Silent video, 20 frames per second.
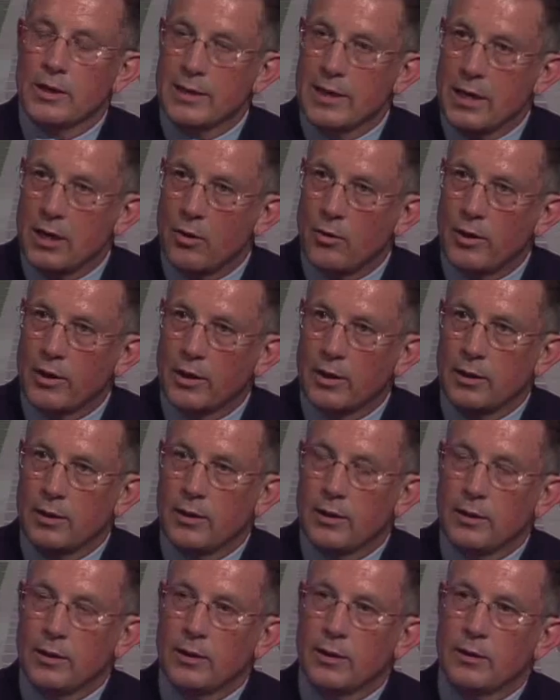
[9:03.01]
now
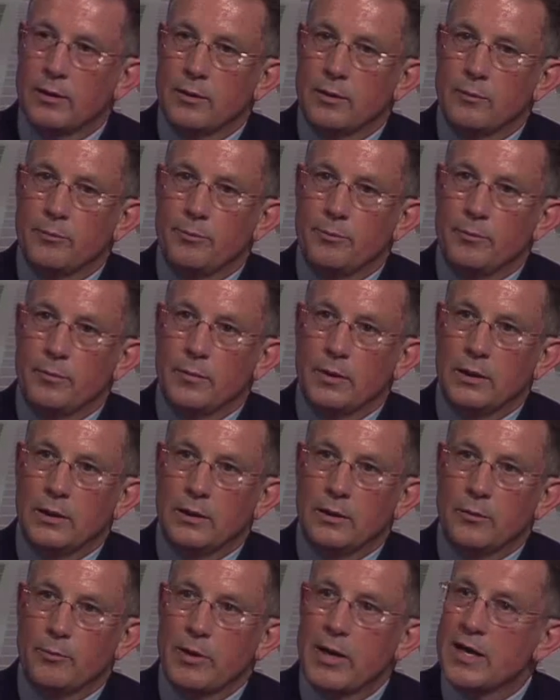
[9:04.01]
on
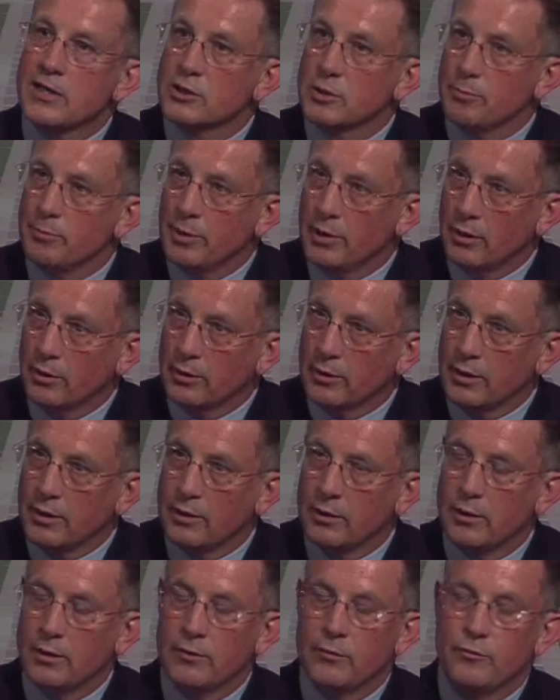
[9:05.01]
the possibility
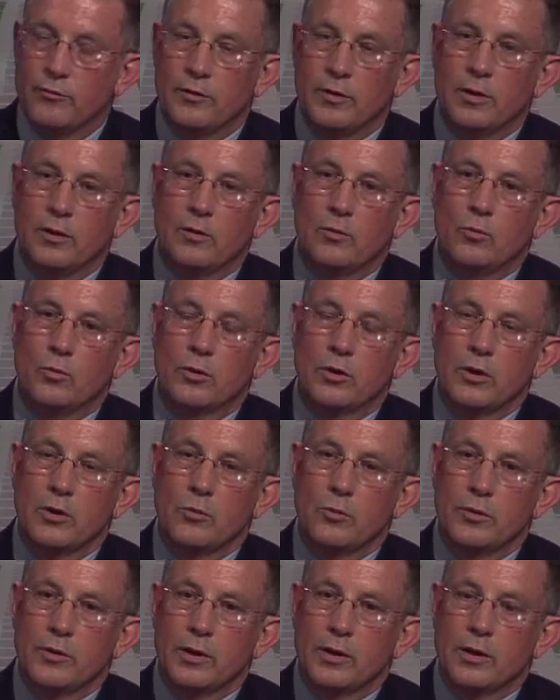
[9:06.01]
of
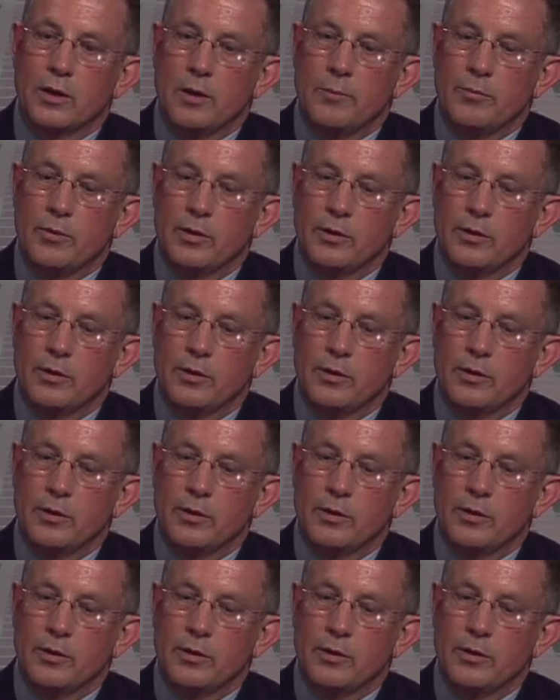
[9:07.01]
working with a company